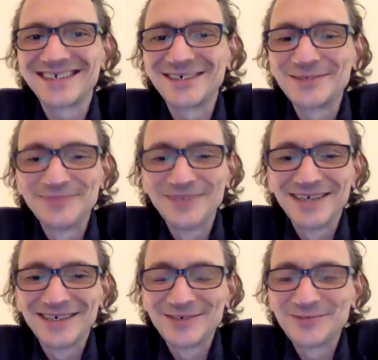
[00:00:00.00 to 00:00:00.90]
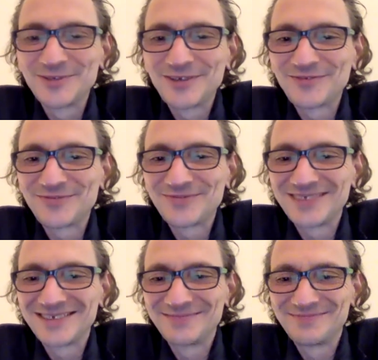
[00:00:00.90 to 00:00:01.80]
Um, yeah. No, I, I
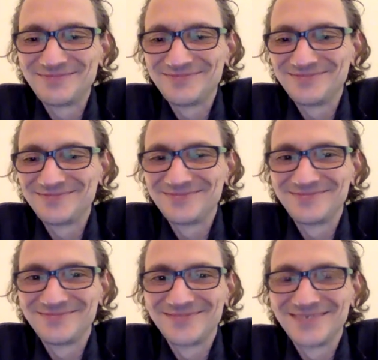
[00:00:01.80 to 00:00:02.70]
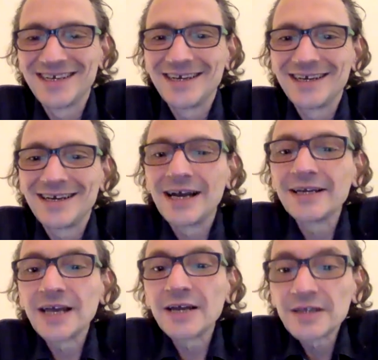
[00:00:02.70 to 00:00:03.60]
think yeah.
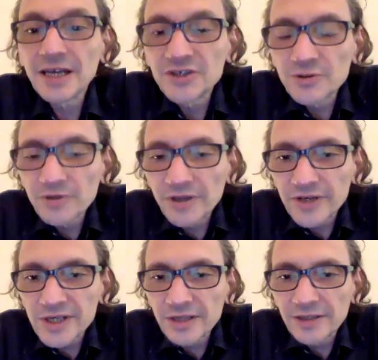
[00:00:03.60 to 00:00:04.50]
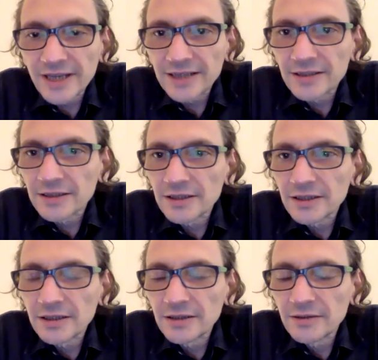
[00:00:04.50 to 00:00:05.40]
I, I, I, do. There is a late
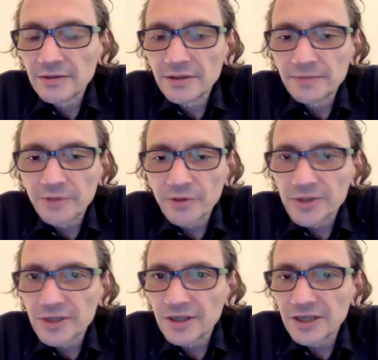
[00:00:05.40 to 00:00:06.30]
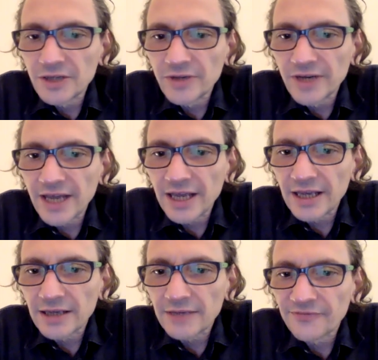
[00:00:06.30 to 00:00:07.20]
post in the Q and
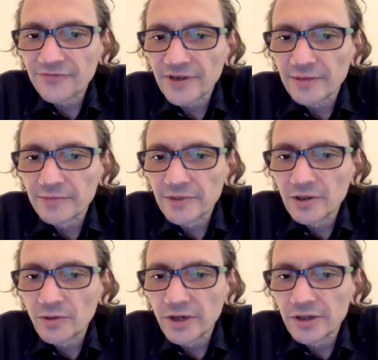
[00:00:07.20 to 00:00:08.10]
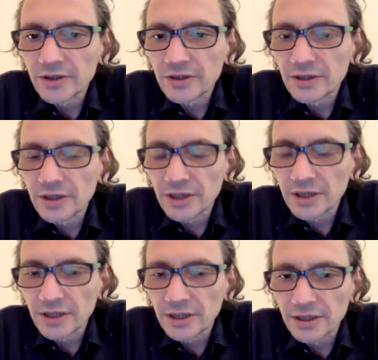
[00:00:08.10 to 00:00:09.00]
A from Juan. Oh.
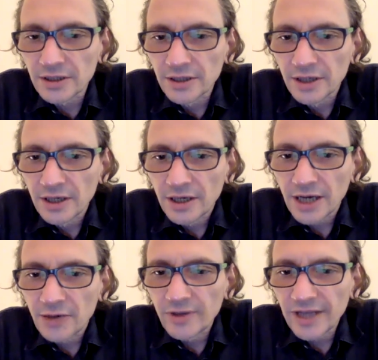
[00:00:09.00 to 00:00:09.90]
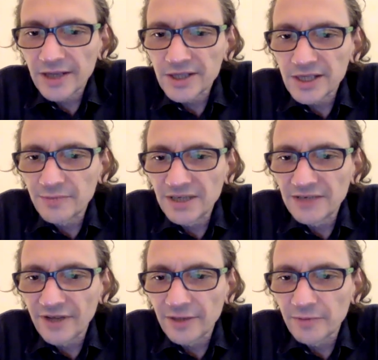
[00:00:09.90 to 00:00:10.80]
Uh, how will SME ah, develop? Oh,